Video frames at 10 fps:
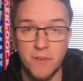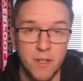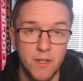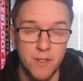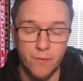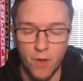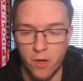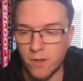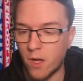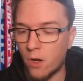gifting us the
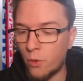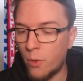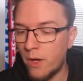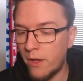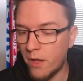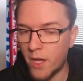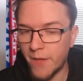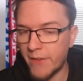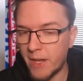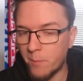third goal,
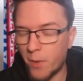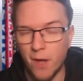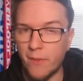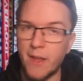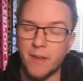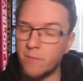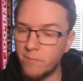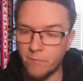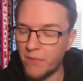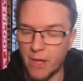and then by then
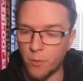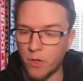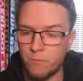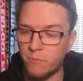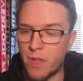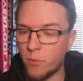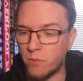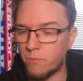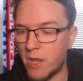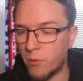they were they
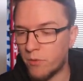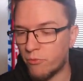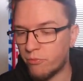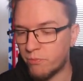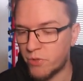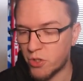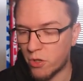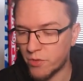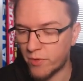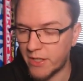were they were
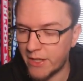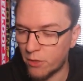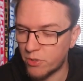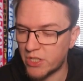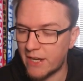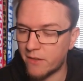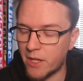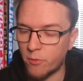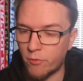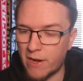shots really they were
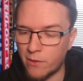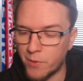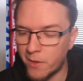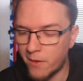they were rattled.